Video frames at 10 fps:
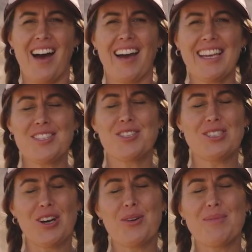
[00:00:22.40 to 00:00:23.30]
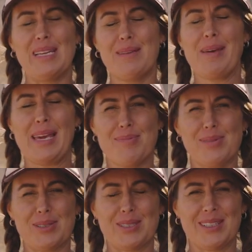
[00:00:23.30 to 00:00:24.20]
I get so many
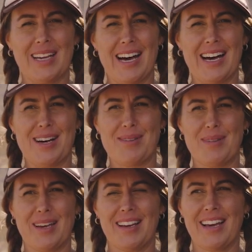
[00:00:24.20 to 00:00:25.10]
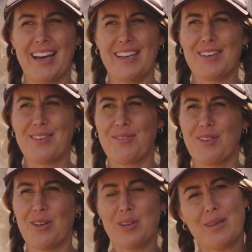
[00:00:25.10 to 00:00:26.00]
people kind of
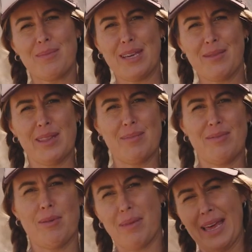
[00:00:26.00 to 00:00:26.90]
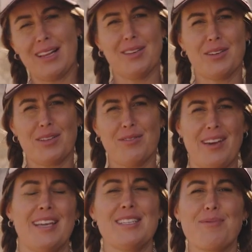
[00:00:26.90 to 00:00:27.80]
look at me with a bit of a blank look on the
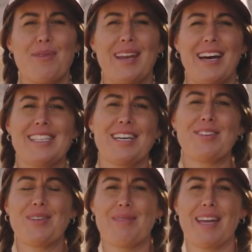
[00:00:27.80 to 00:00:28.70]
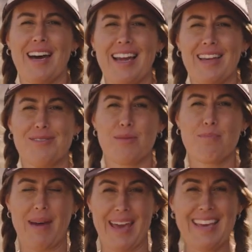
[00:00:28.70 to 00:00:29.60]
face when I tell them that I love to
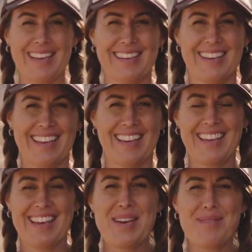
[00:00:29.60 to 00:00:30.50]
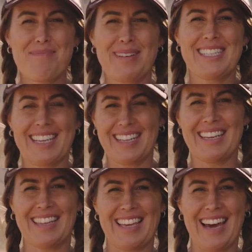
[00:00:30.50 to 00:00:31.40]
bake,
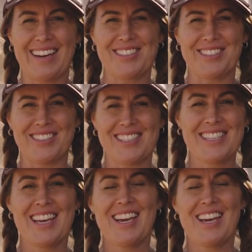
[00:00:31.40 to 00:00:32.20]
particularly in the outdoors.